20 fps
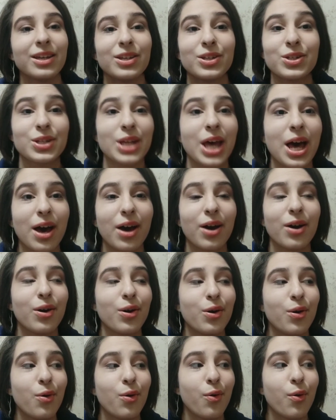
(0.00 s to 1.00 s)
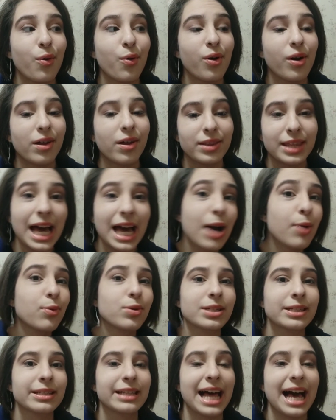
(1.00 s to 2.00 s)
So that
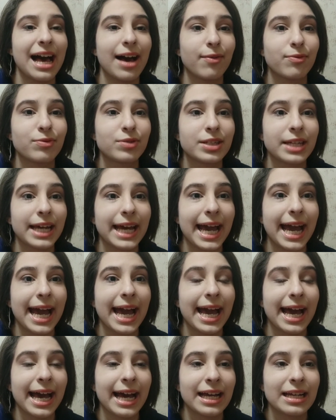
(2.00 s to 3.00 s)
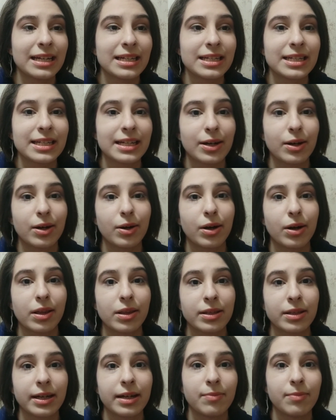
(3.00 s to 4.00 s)
was left, and
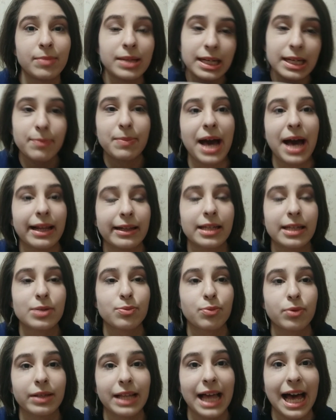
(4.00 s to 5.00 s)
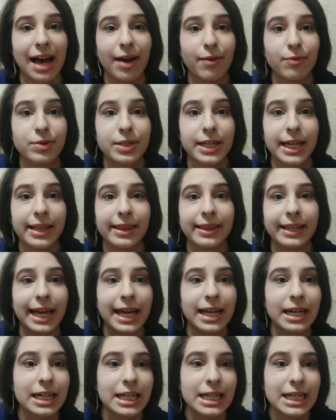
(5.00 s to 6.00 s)
the mini palettes were left. And
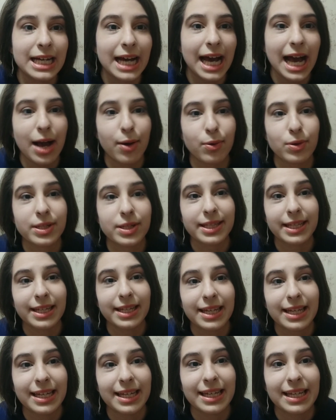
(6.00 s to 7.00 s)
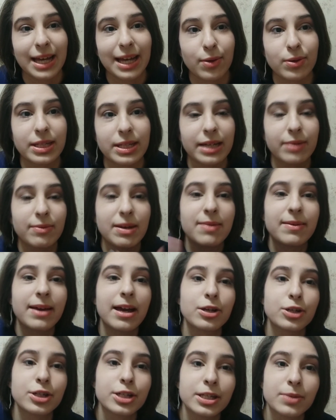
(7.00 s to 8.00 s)
then I was thinking, I was like, maybe
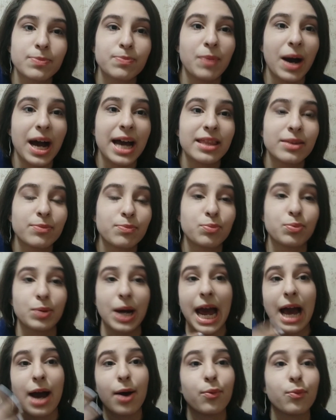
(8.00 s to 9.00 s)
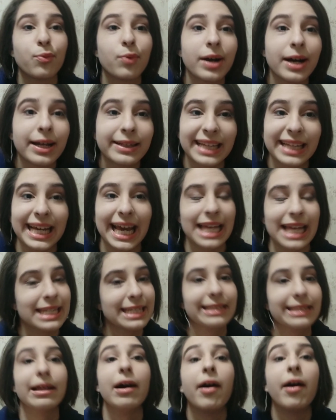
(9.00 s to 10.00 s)
I should just buy the brown one, like
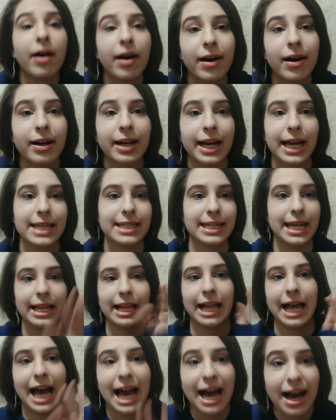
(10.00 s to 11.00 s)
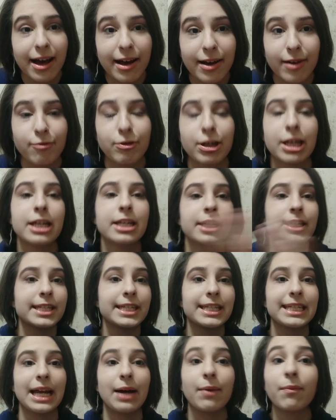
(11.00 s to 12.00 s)
as long as I'll have
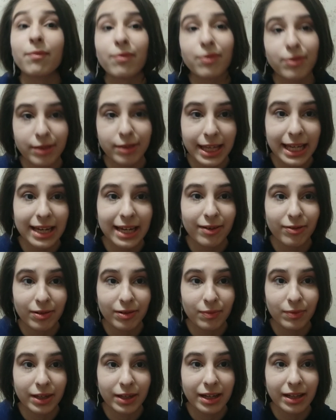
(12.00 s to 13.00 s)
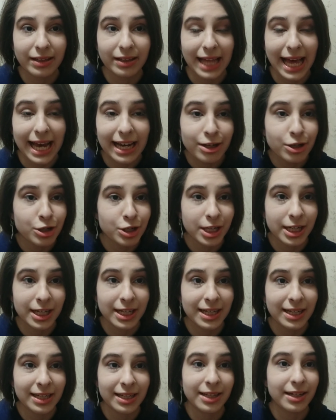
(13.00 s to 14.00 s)
something from the
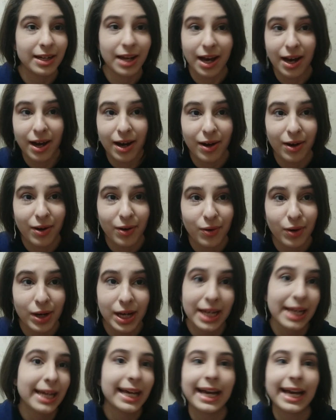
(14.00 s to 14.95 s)
collection, you know.